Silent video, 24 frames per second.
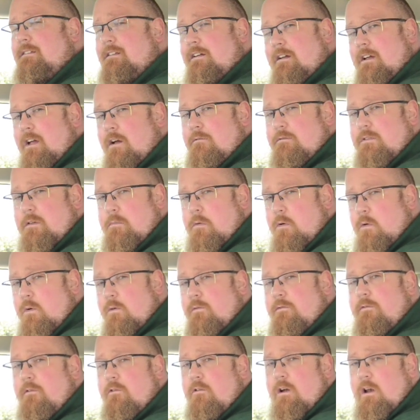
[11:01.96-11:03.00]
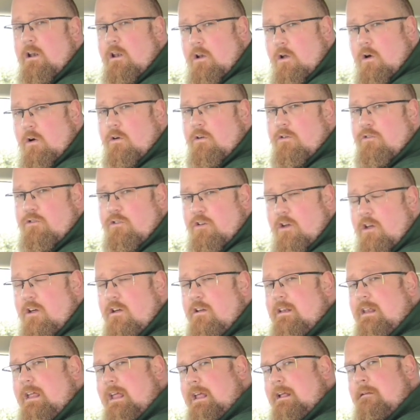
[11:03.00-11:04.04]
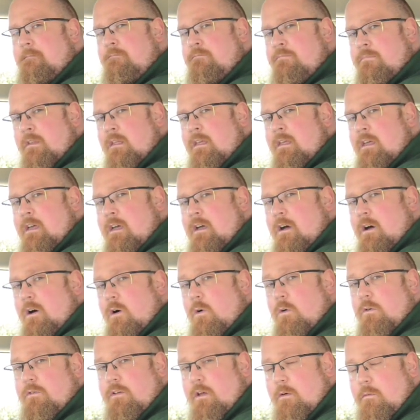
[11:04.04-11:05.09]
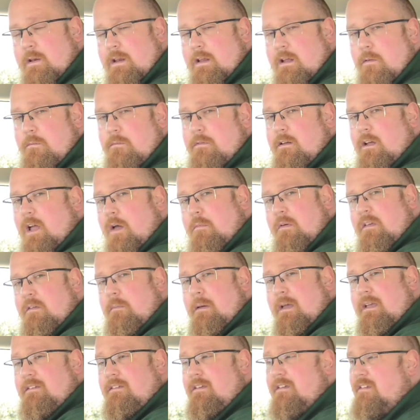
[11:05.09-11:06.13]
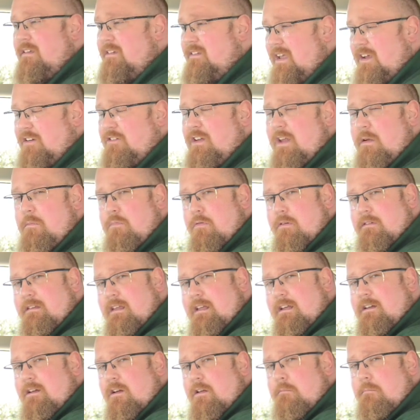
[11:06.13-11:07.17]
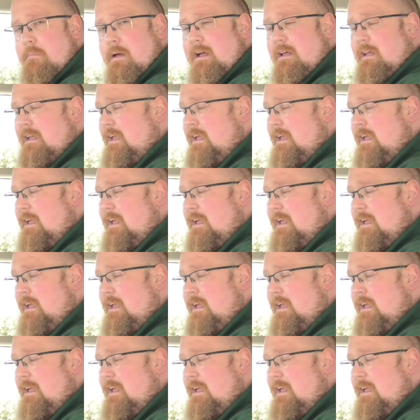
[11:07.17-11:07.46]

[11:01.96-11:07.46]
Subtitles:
and comfortable for a long journey. Also, when it comes to cubby spaces, it's actually pretty good back